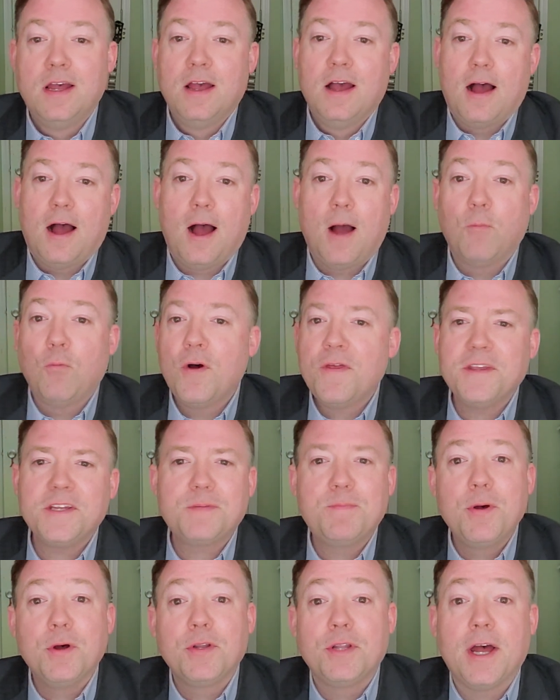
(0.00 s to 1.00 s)
What this
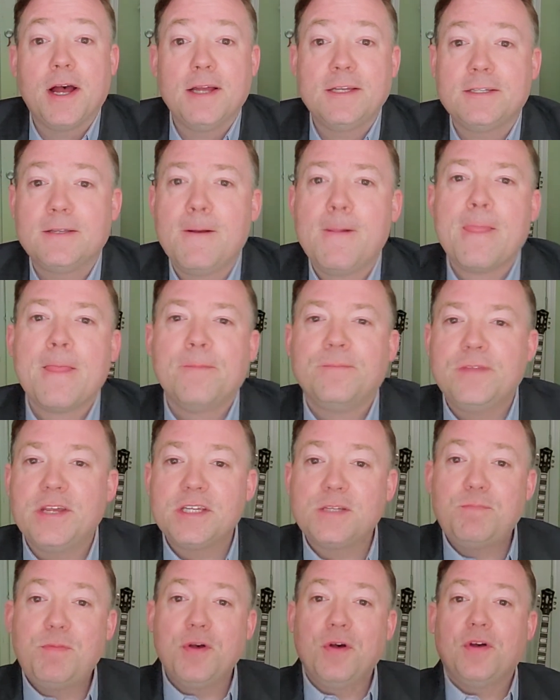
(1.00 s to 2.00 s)
bill does, this
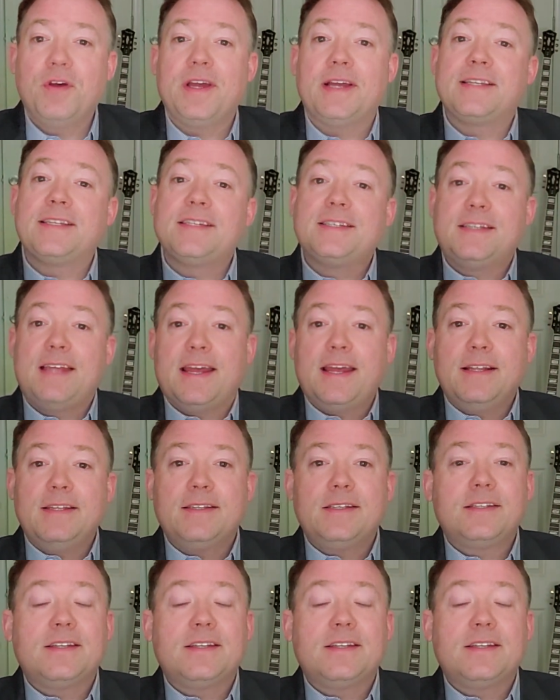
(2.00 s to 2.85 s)
bill extends